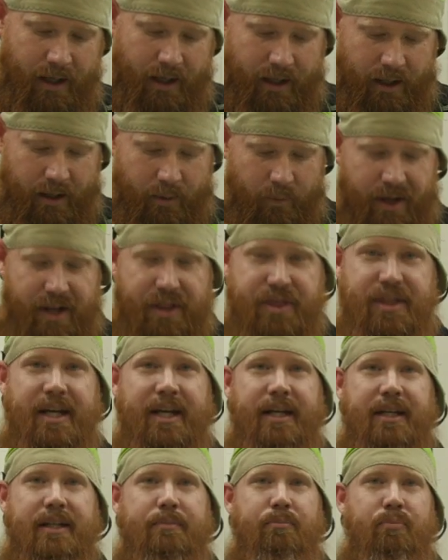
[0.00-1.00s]
Uh, I want to
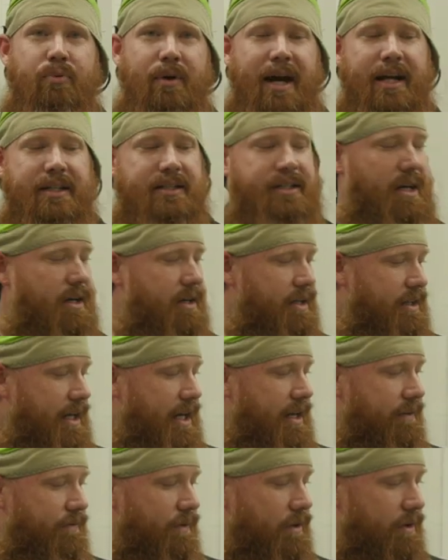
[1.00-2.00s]
thank Praxair
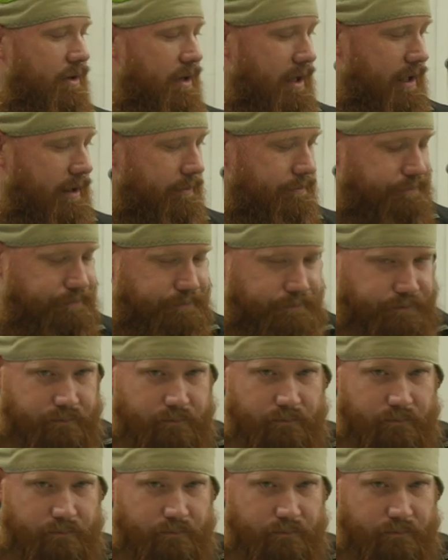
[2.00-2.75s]
today for, um,